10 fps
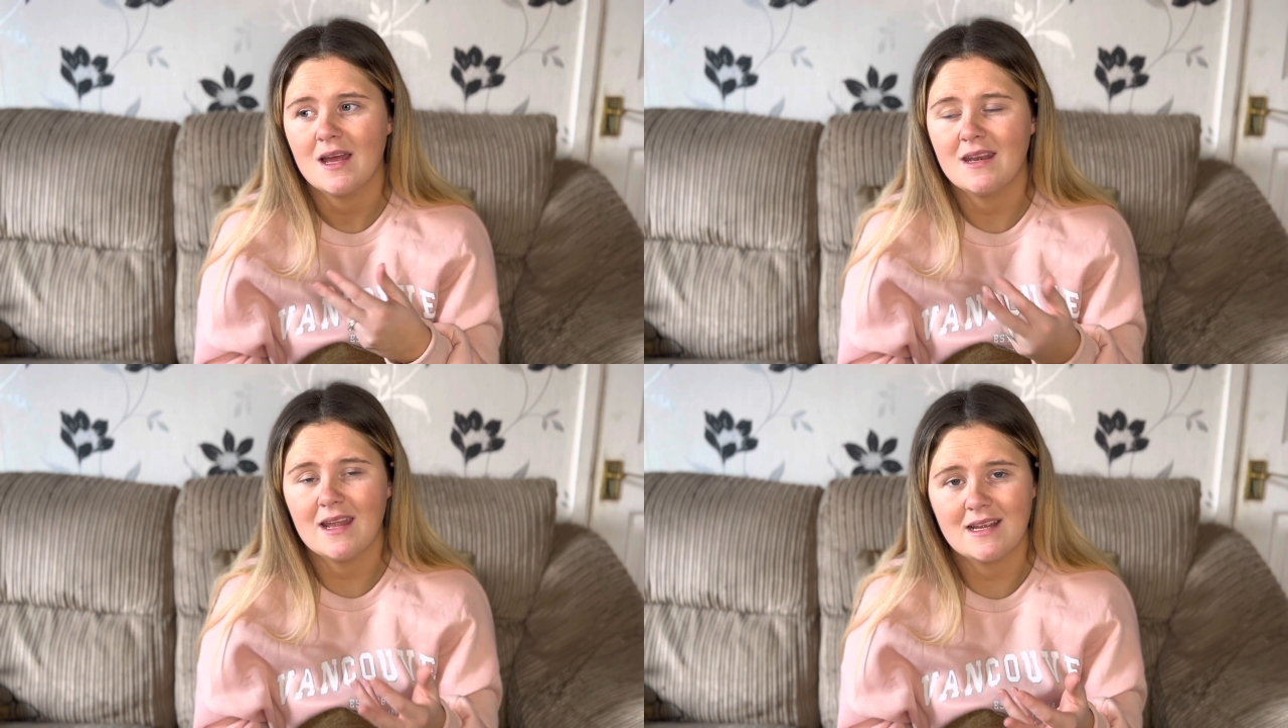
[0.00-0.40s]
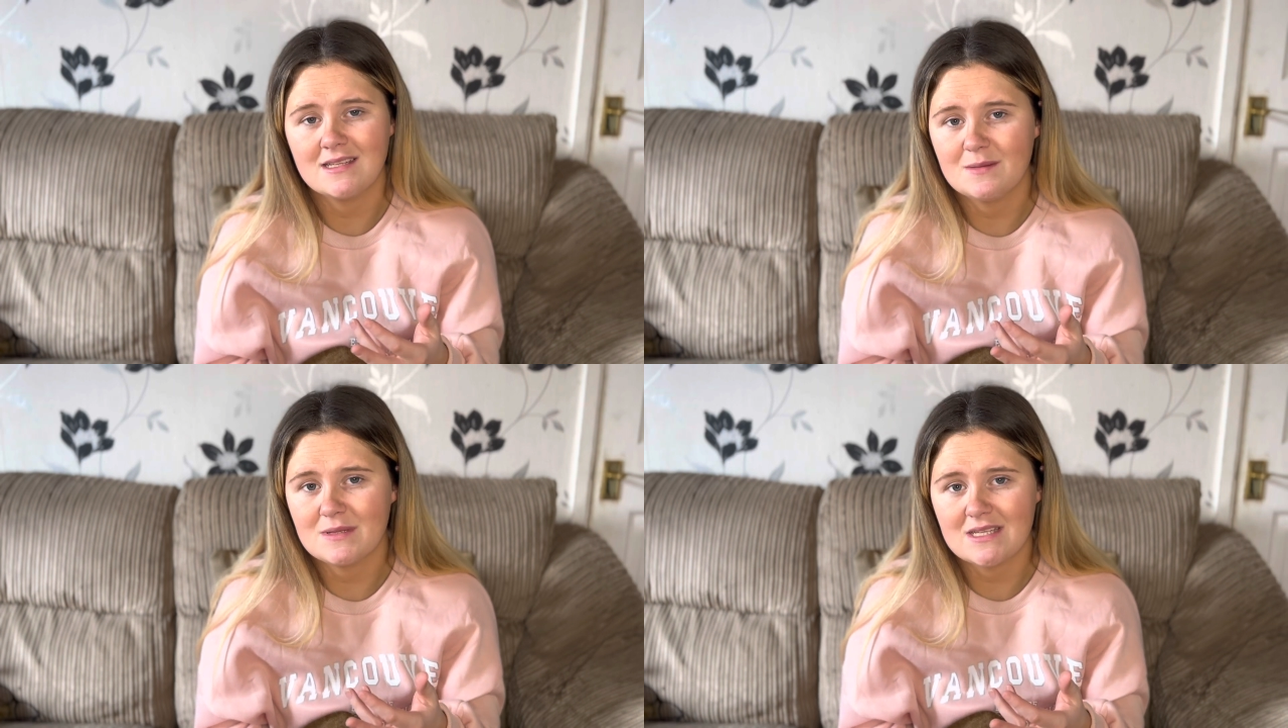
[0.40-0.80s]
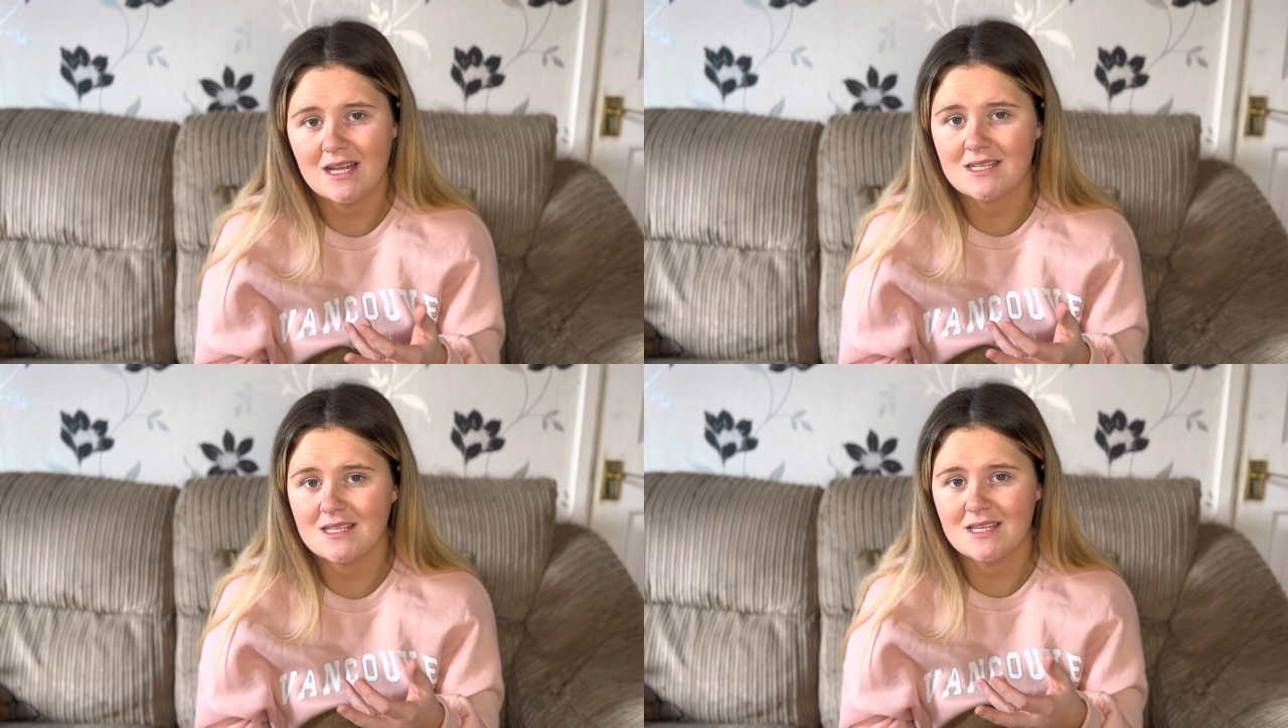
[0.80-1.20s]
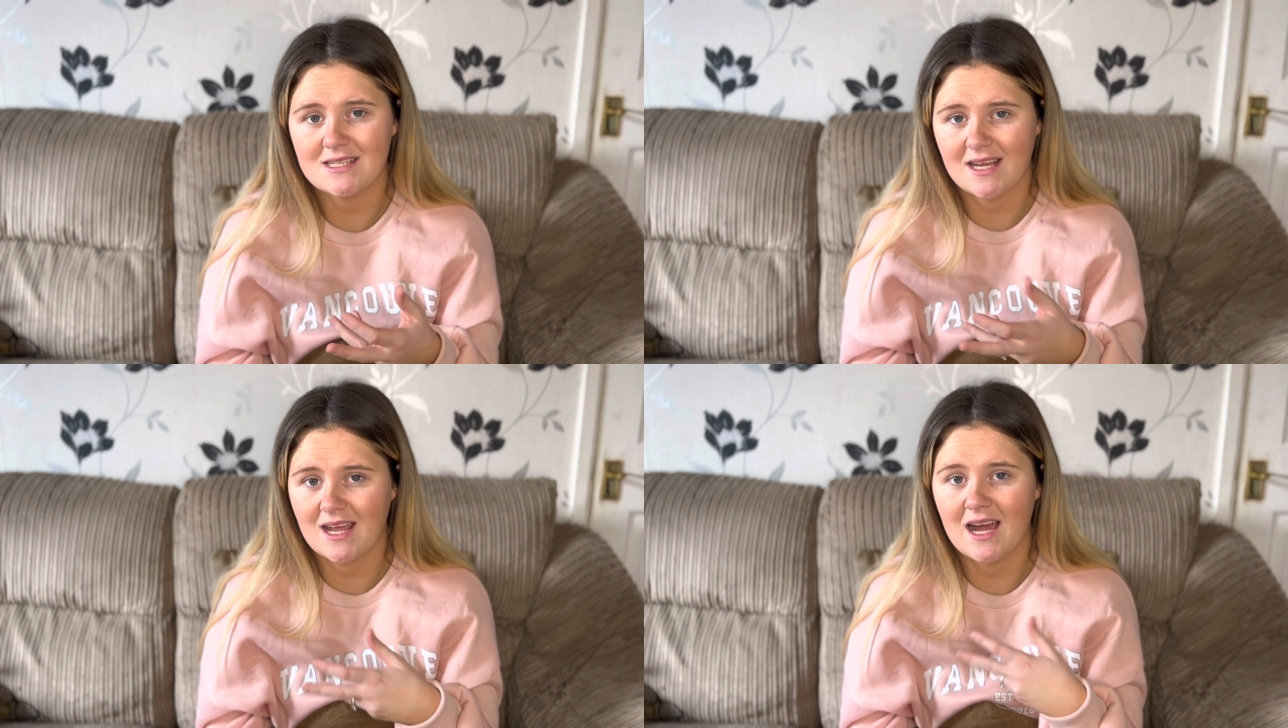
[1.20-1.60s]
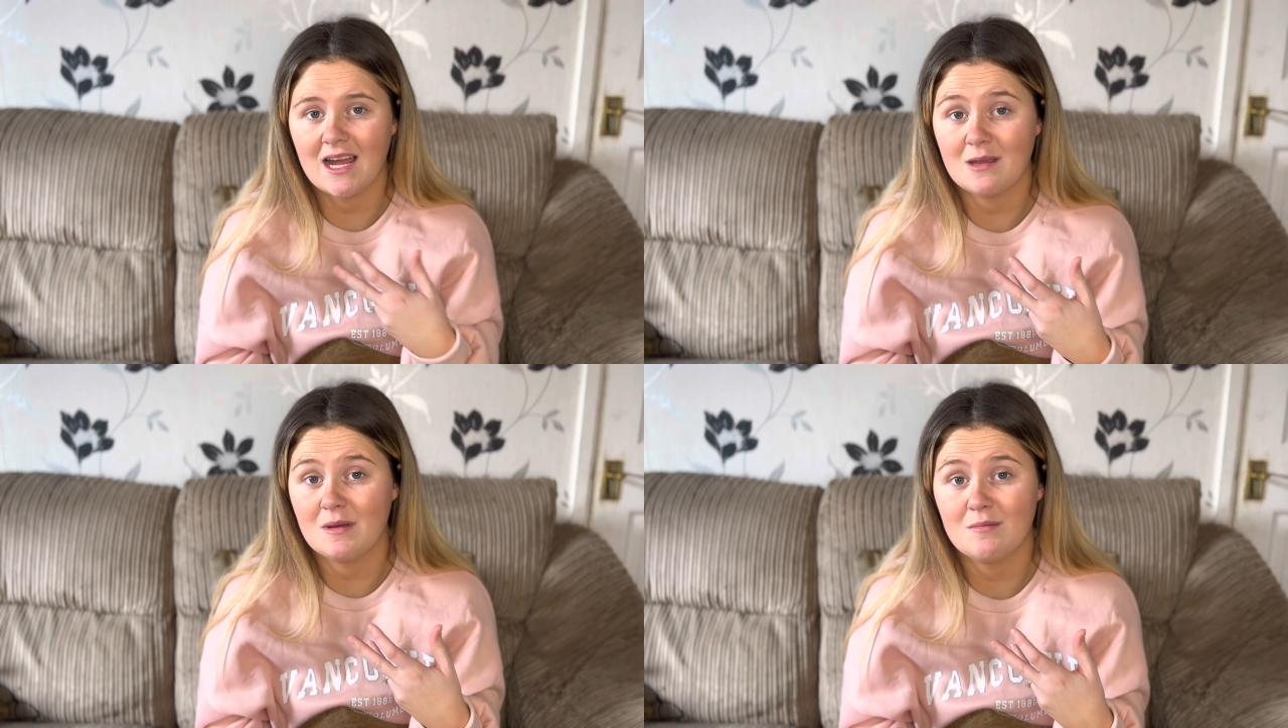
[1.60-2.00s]
90% of the day
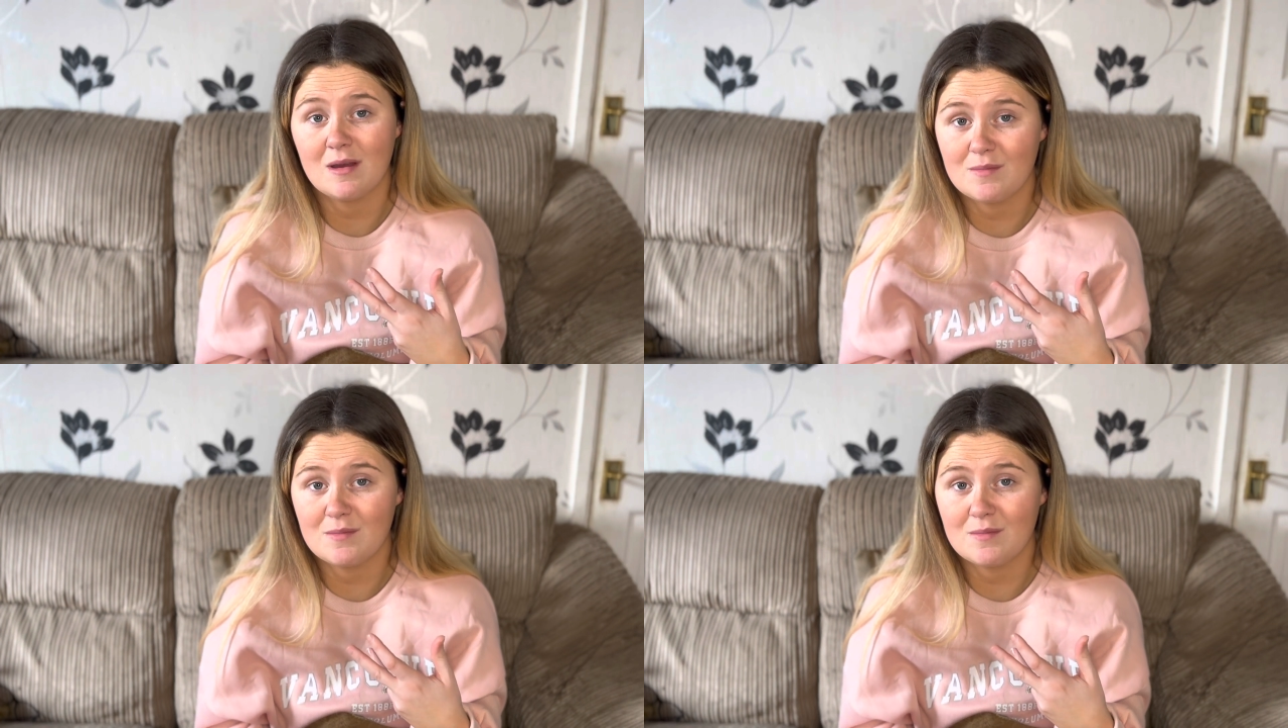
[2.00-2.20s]
I am in my